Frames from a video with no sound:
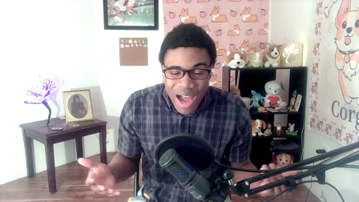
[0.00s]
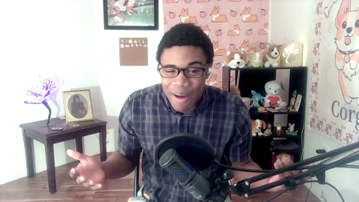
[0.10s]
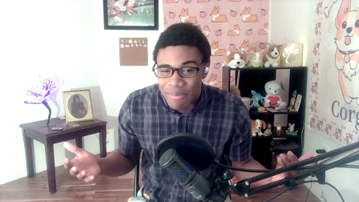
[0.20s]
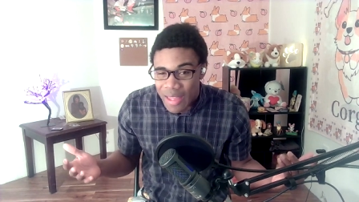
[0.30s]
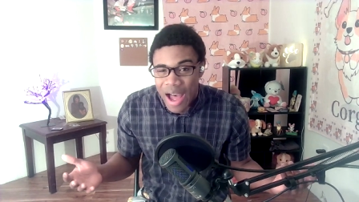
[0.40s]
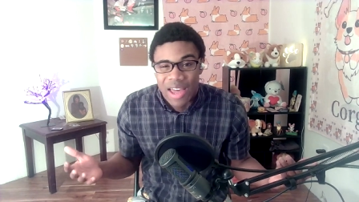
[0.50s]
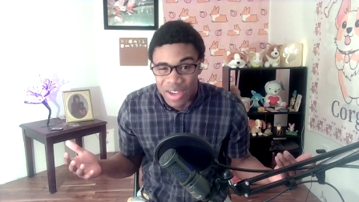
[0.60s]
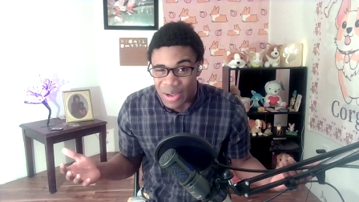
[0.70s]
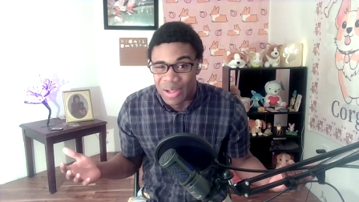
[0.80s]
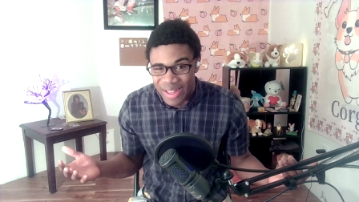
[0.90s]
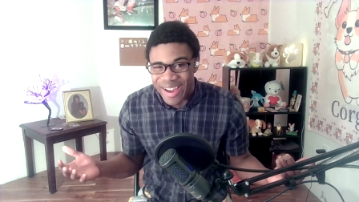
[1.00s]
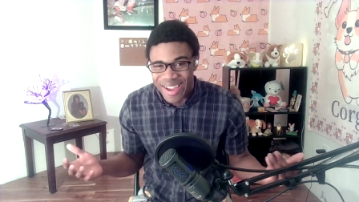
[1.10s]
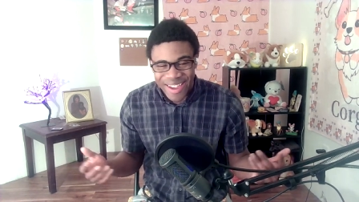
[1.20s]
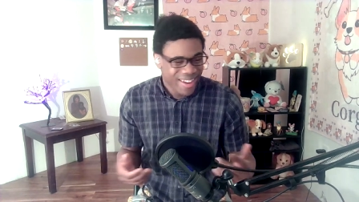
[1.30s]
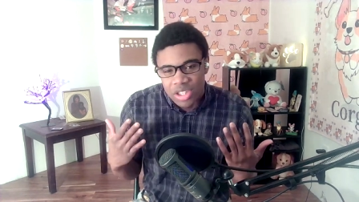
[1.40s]
I'm not gonna
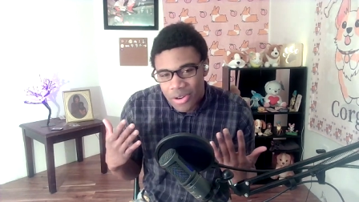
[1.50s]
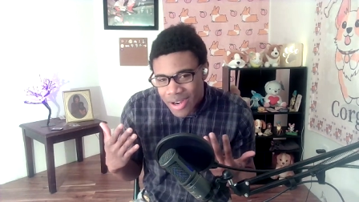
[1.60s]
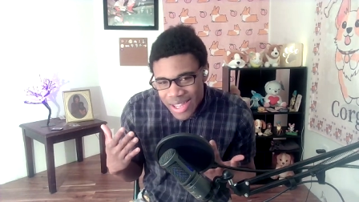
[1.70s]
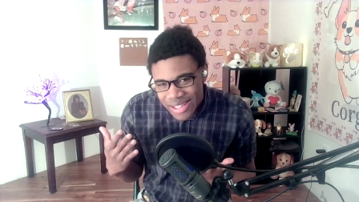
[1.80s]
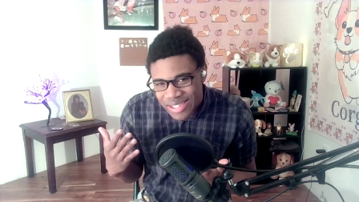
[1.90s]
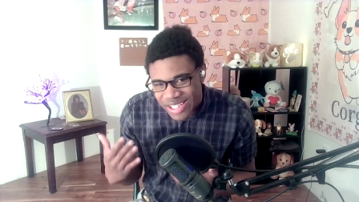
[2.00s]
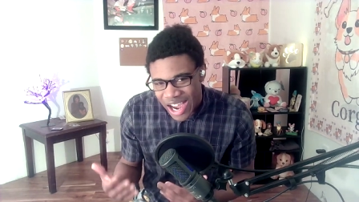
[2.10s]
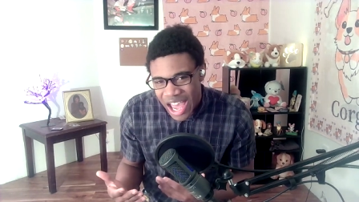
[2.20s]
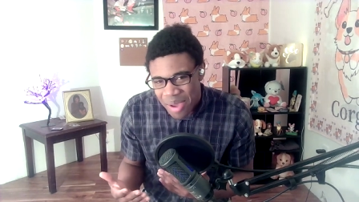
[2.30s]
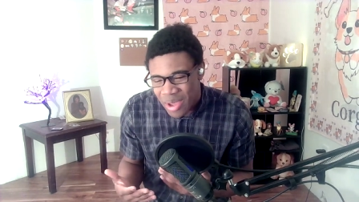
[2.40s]
lie. During its time,